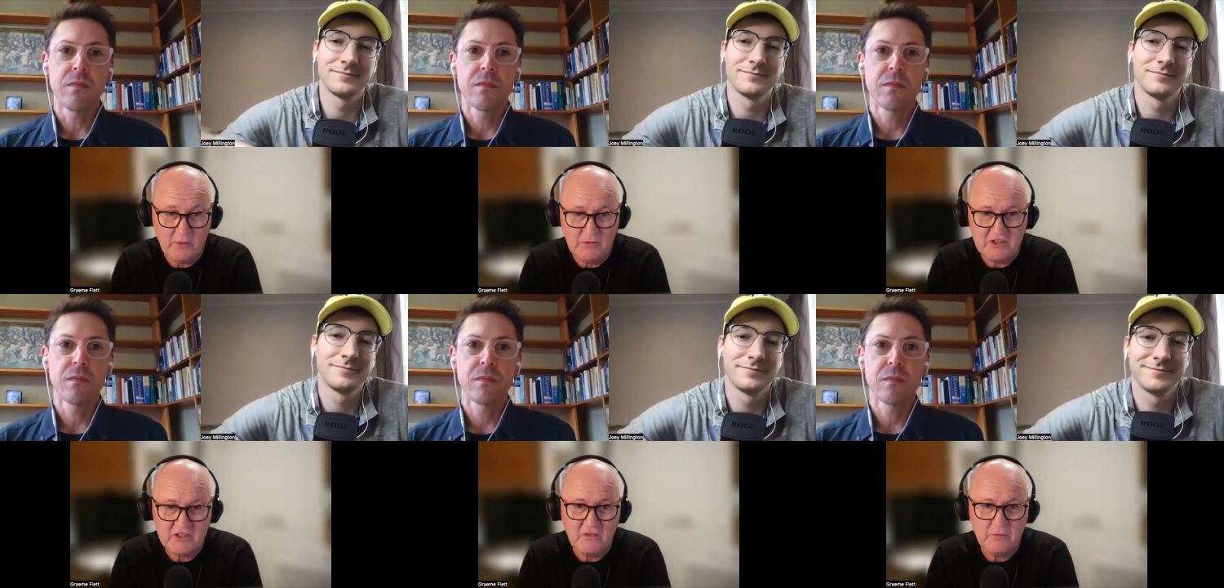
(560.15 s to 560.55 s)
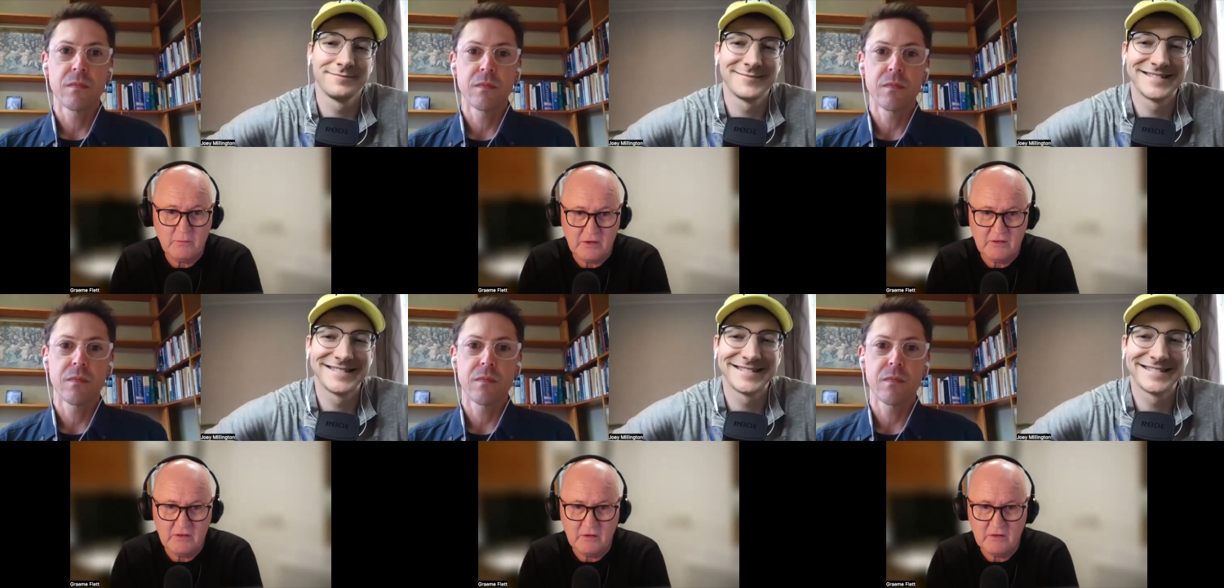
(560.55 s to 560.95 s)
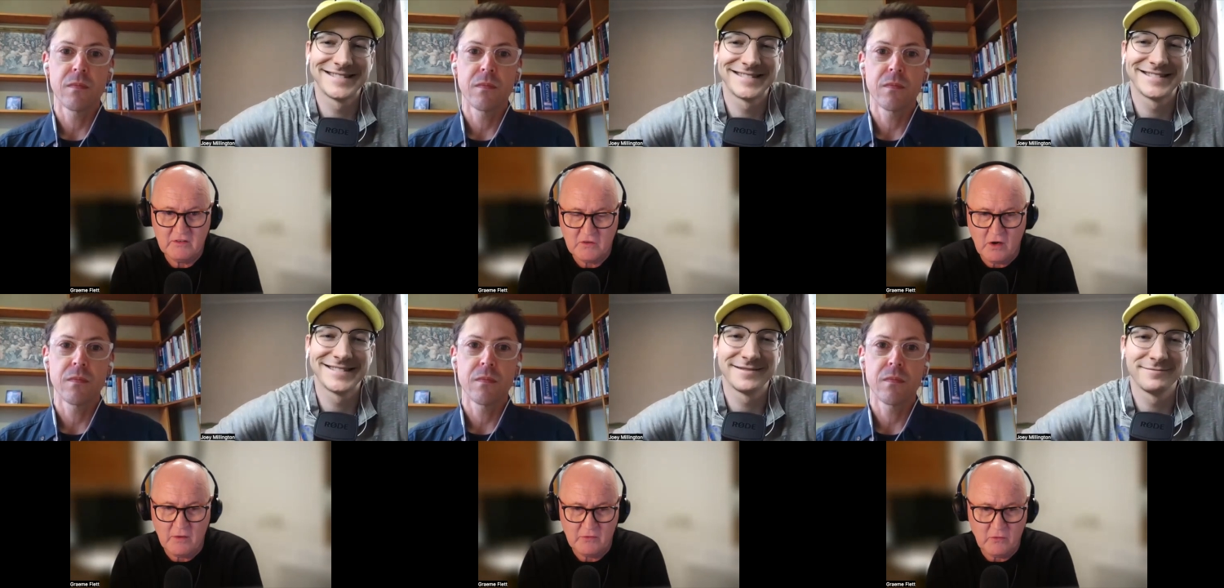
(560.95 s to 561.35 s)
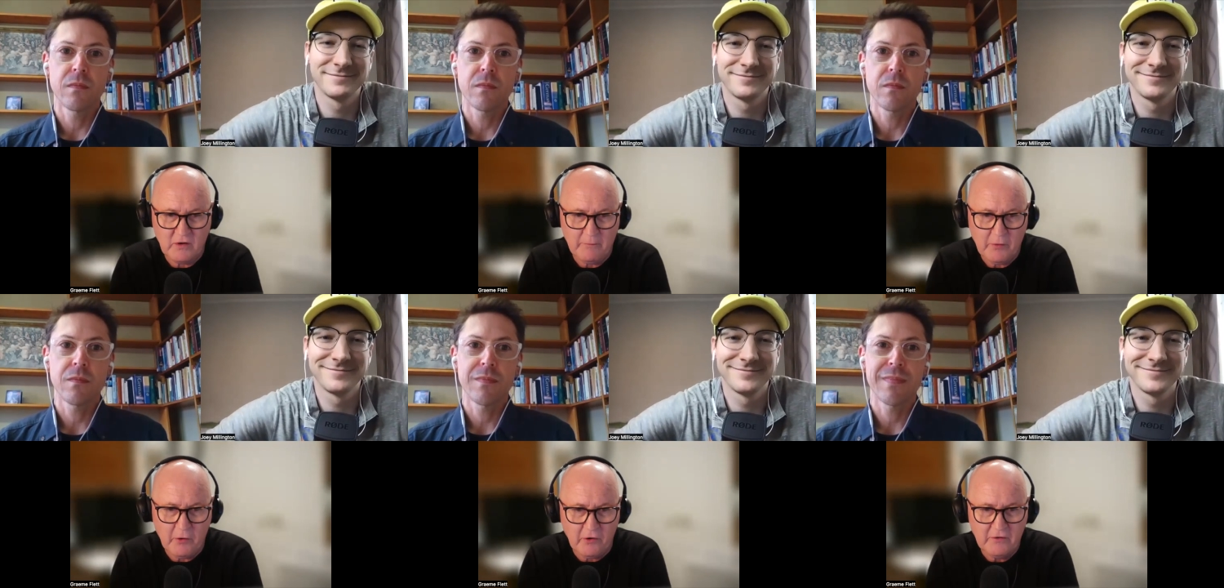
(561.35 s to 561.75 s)
Speaker 1: midst of it. But so I'm a
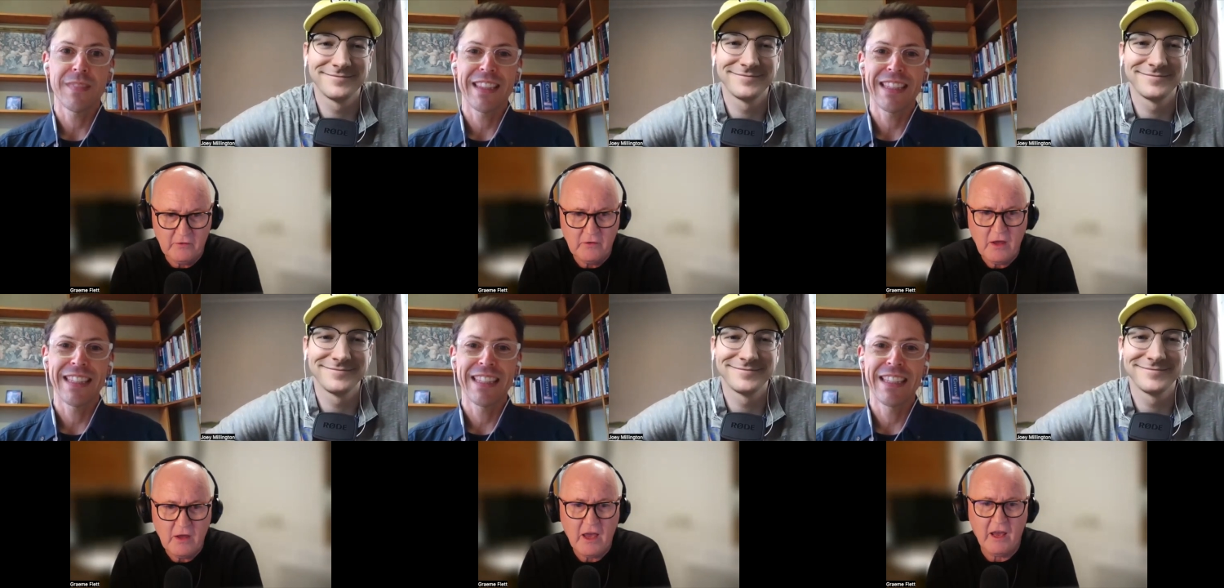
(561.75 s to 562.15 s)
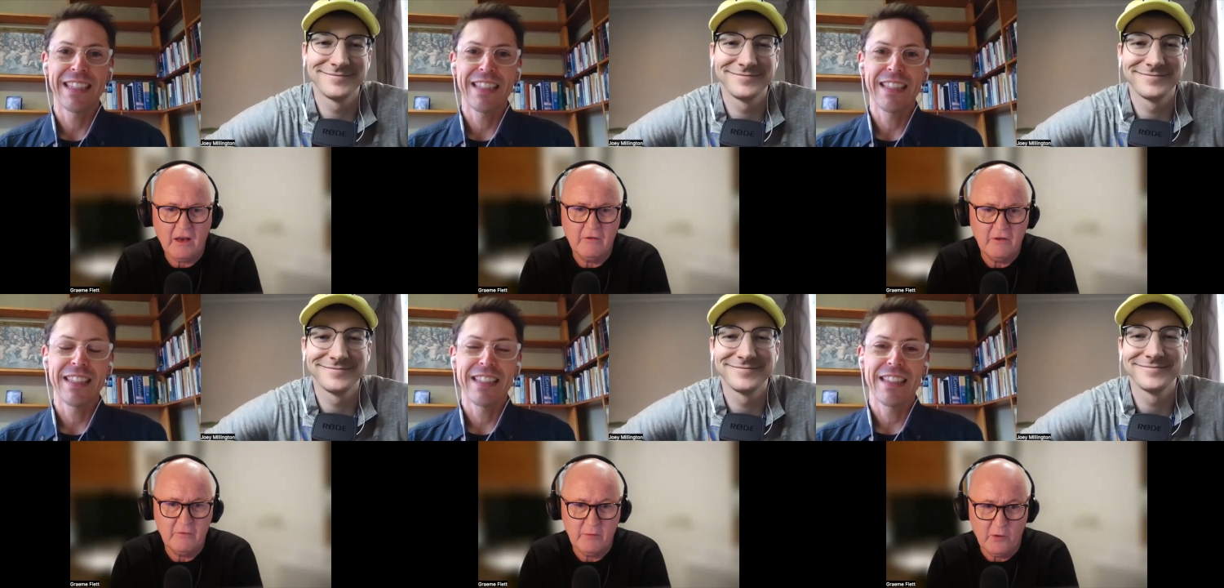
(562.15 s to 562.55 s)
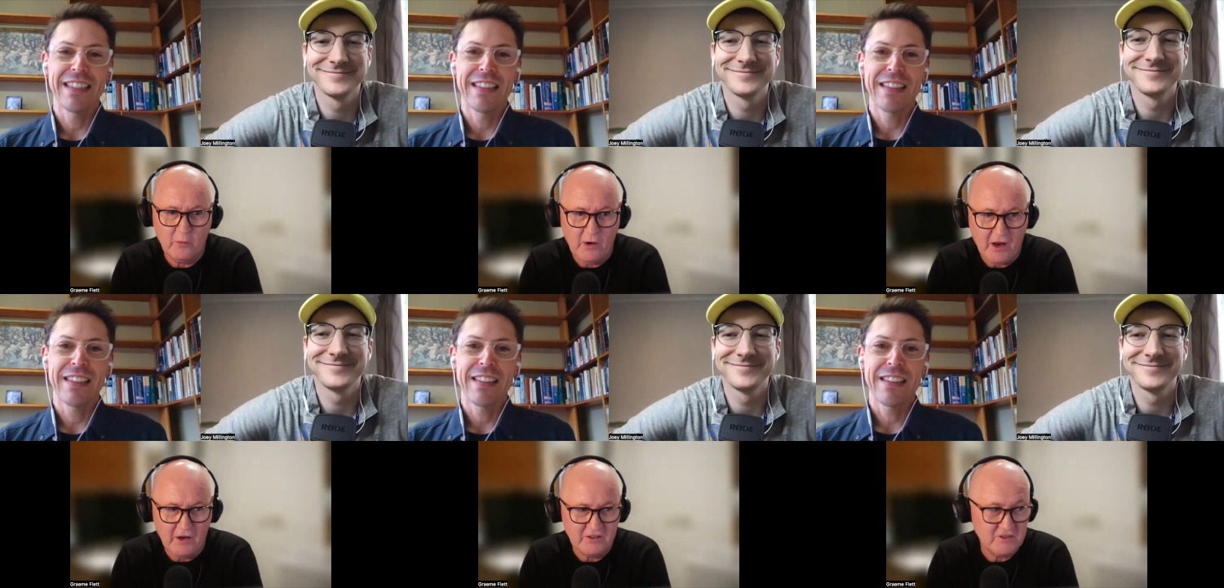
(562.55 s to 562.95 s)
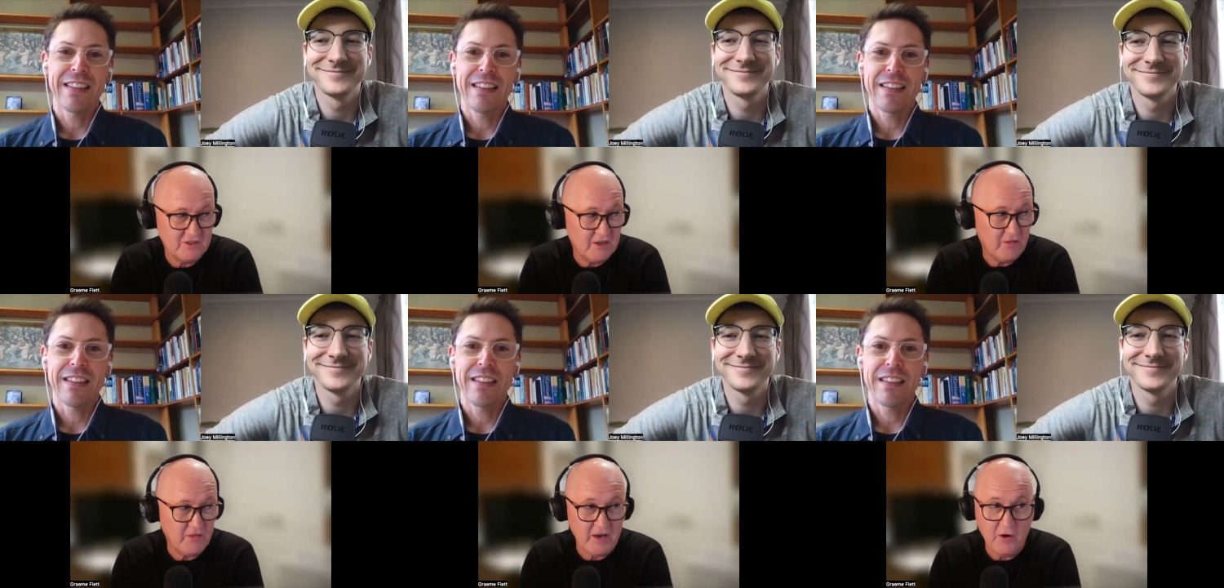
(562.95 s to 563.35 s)
grandparent, and they've been around.
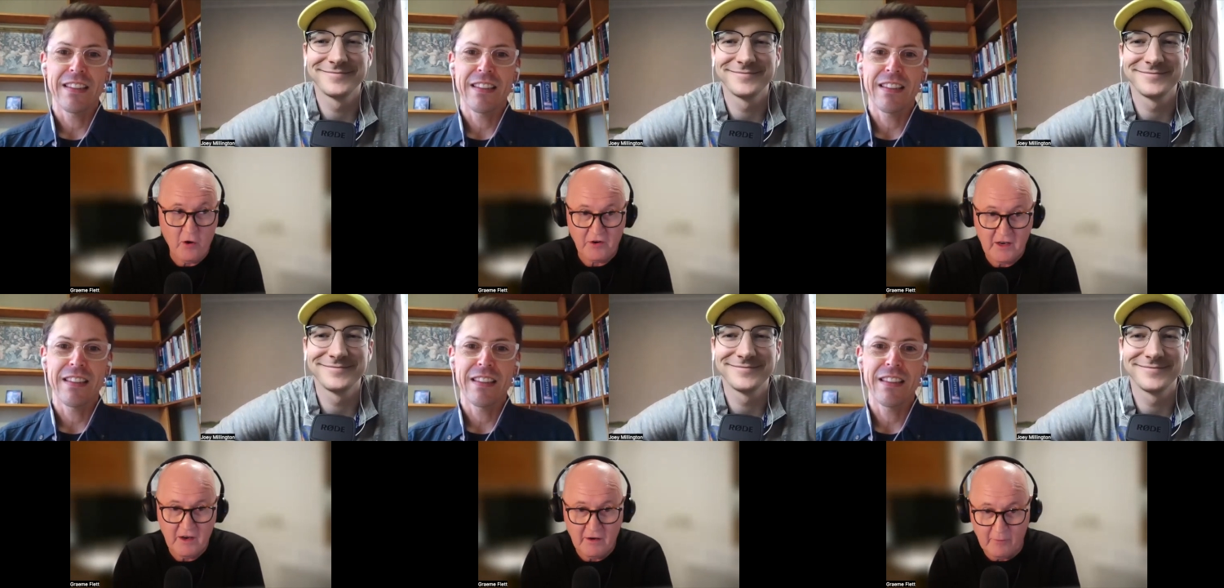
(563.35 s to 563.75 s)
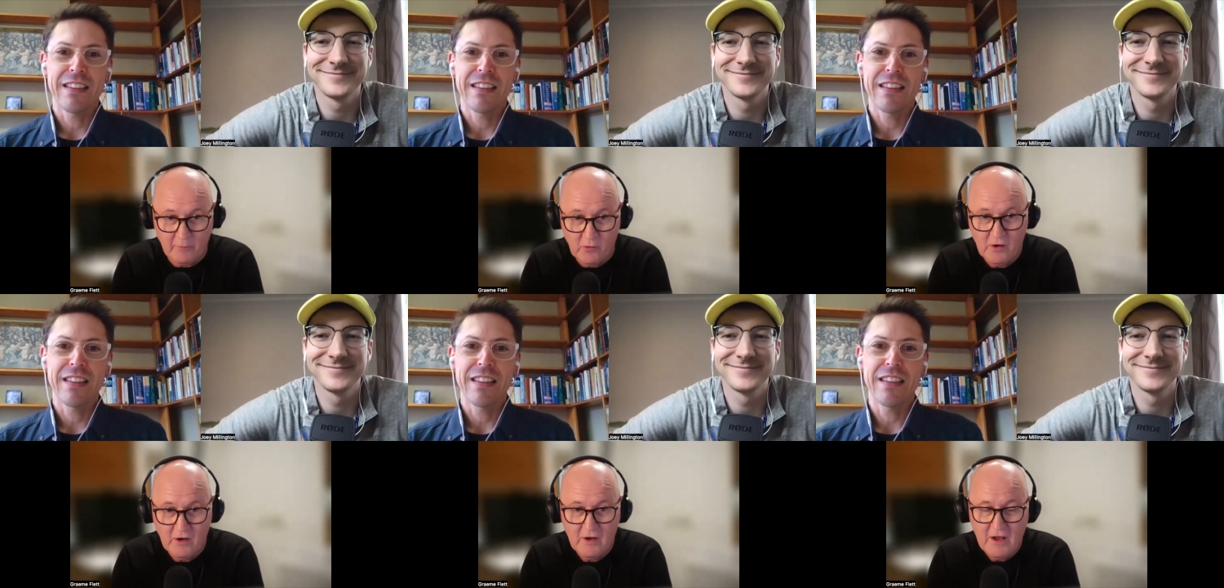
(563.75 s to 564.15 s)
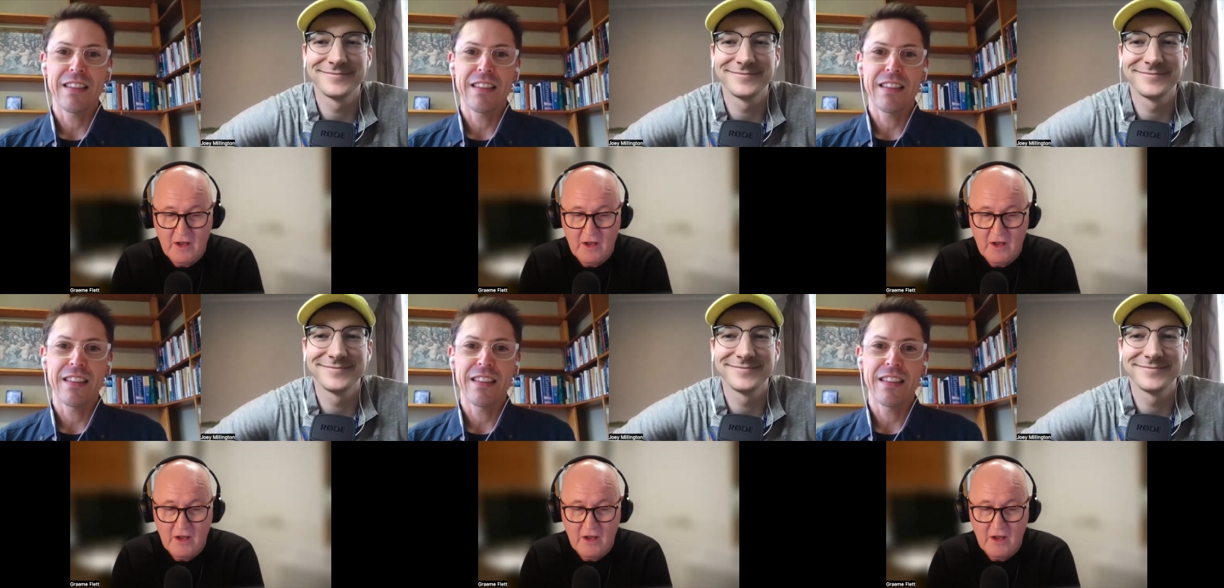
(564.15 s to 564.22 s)
They're not here anymore.